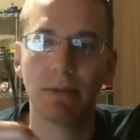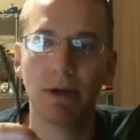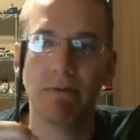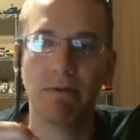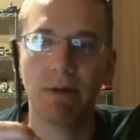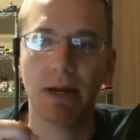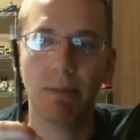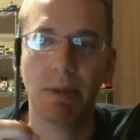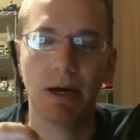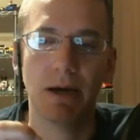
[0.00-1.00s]

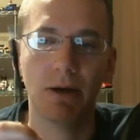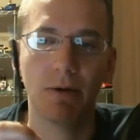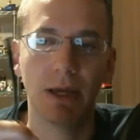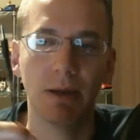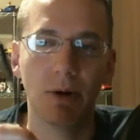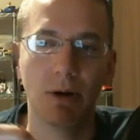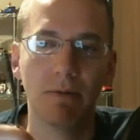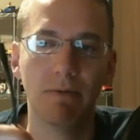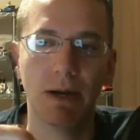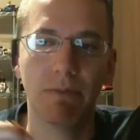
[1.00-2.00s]
Floppy audio cable.
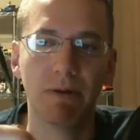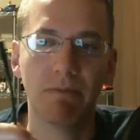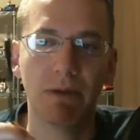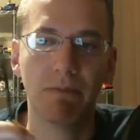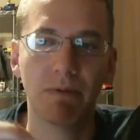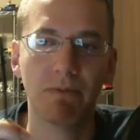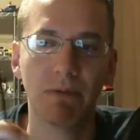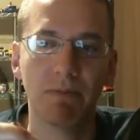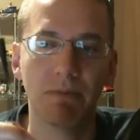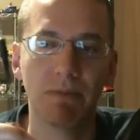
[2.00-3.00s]
Flop, flop, flop, flop,
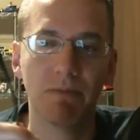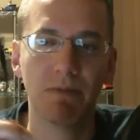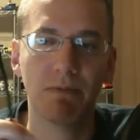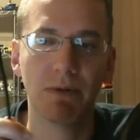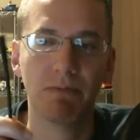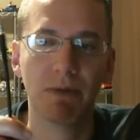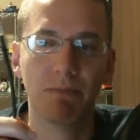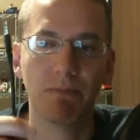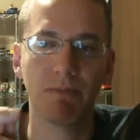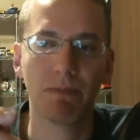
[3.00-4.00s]
flop, flop, flop, flop, flop, flop.
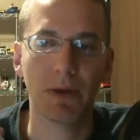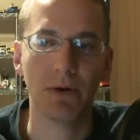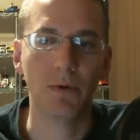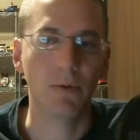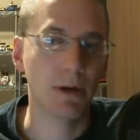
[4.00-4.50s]
Ooh.